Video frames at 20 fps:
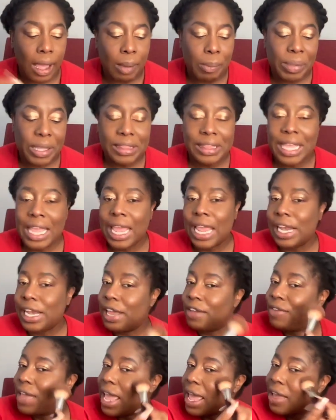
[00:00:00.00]
but they ain't
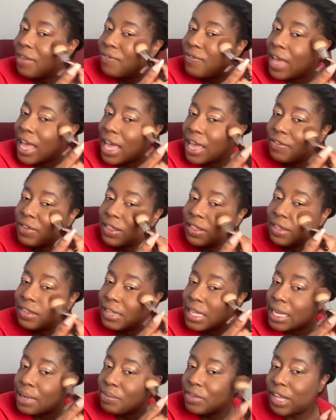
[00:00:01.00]
never had five at the
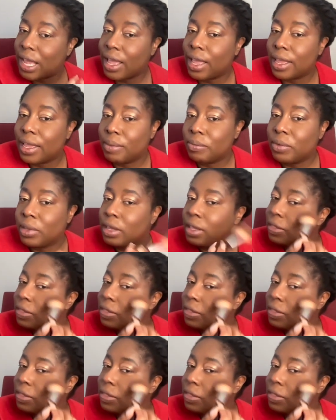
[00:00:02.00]
same time.